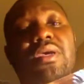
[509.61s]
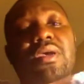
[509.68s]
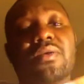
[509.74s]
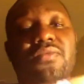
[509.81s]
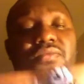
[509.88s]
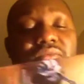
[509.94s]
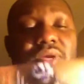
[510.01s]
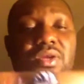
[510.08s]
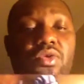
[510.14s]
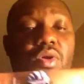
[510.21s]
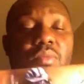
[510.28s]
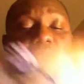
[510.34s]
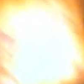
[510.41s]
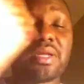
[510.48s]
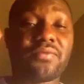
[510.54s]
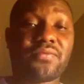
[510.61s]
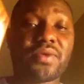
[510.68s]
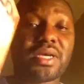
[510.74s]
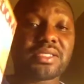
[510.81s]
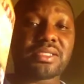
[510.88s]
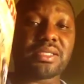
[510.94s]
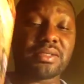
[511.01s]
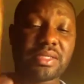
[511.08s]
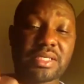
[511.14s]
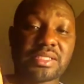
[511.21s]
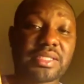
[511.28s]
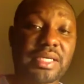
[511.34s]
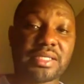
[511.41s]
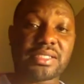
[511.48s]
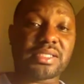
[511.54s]
freedom the first this
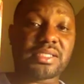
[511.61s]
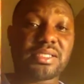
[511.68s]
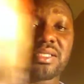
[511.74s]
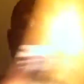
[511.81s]
edition